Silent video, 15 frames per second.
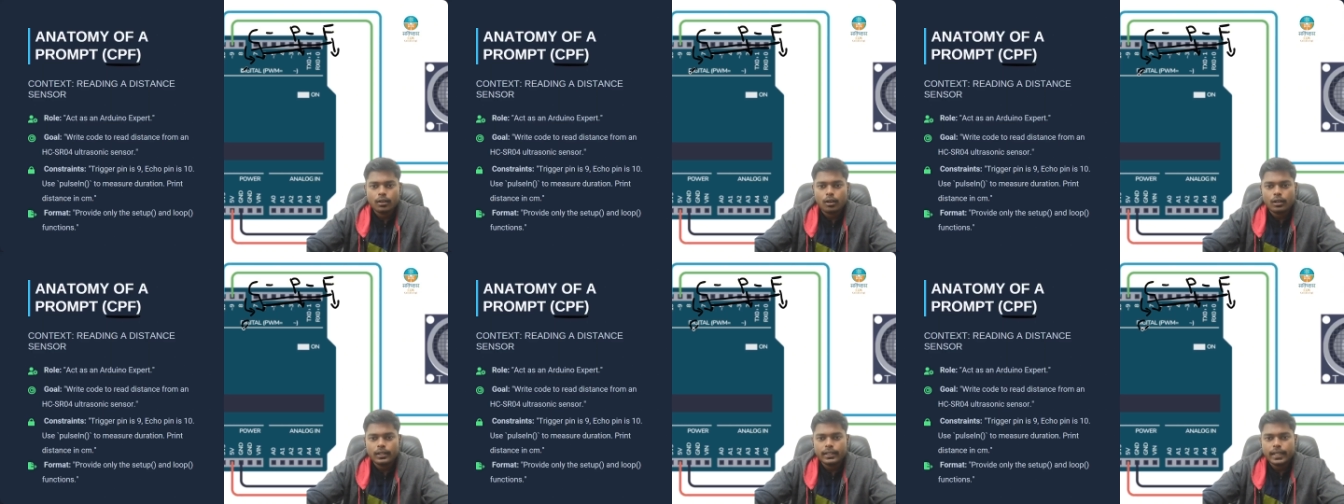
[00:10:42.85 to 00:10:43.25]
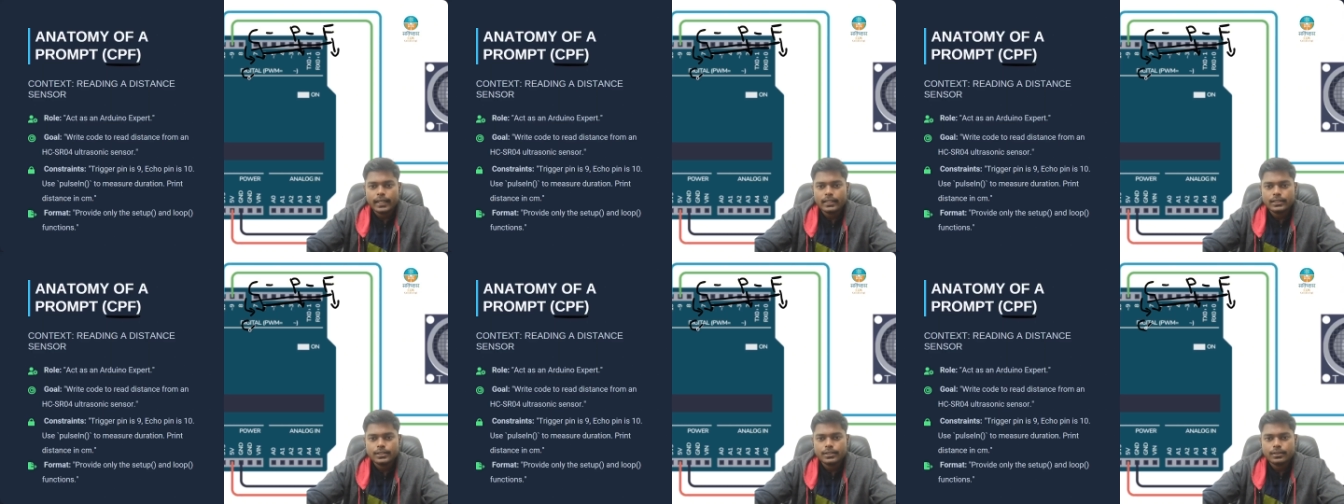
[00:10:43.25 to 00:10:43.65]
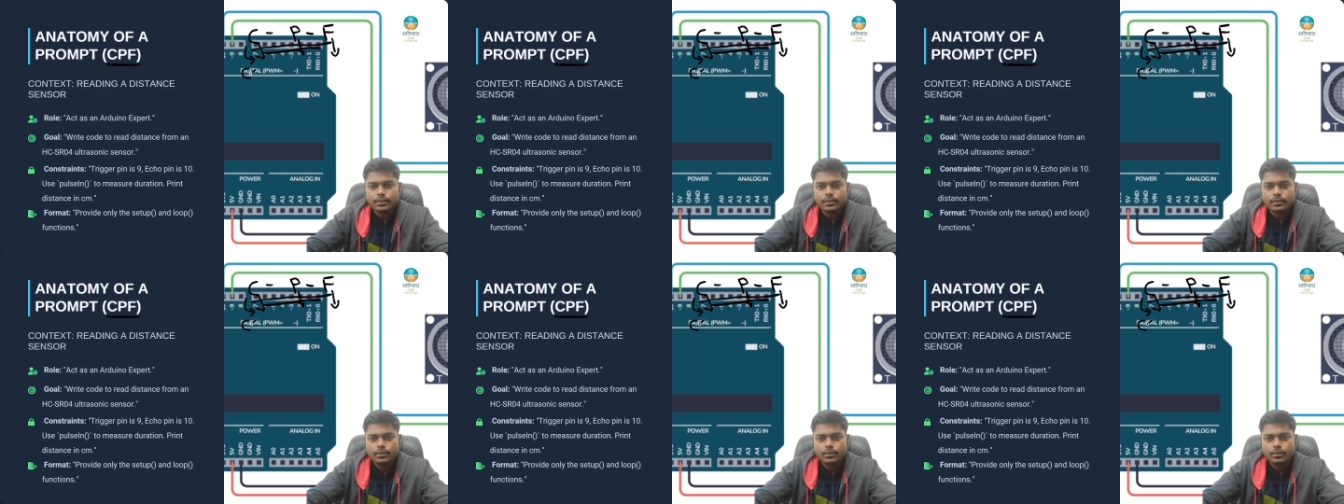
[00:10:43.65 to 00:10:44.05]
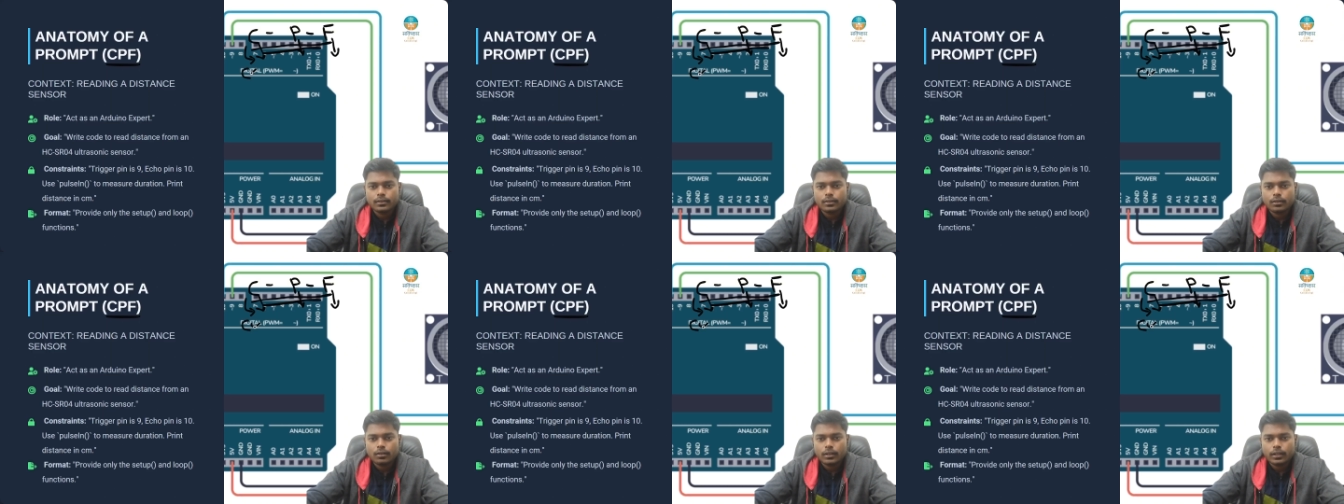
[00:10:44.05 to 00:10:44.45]
context.
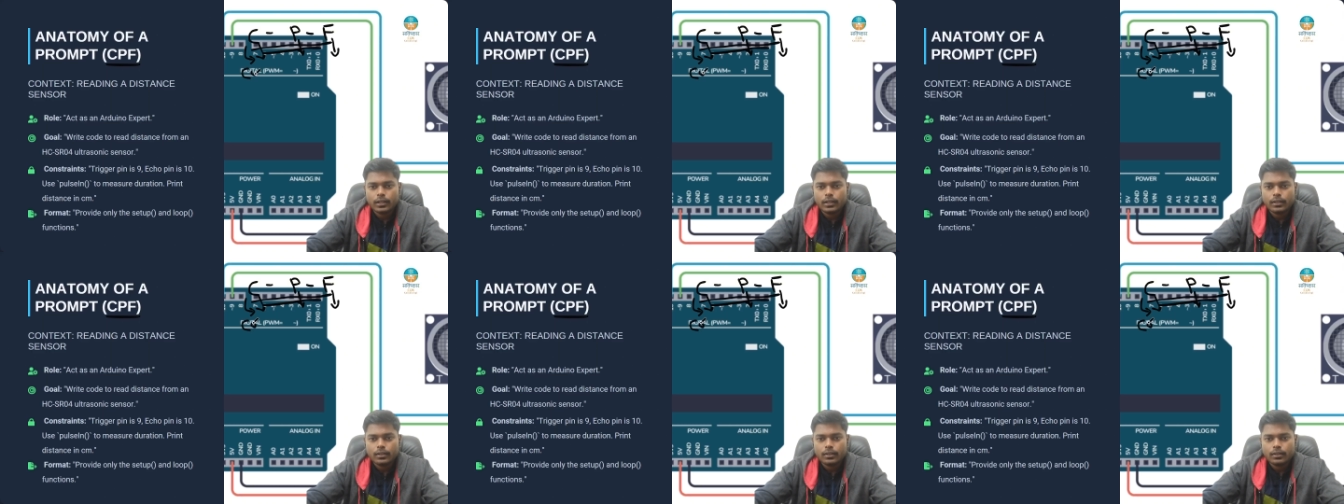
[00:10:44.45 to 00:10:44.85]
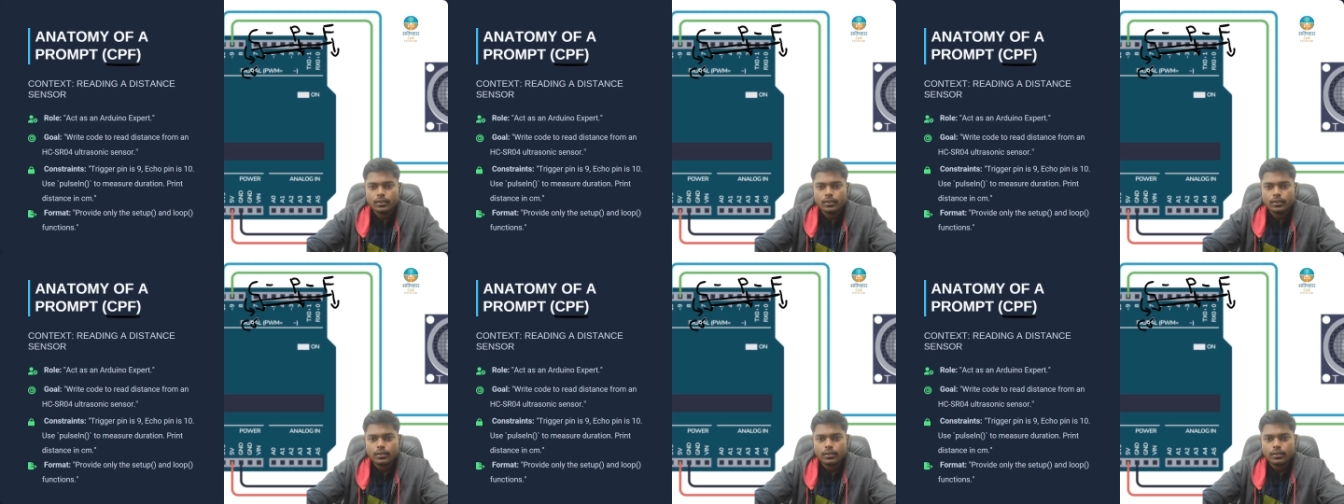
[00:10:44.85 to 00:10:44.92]
Okay.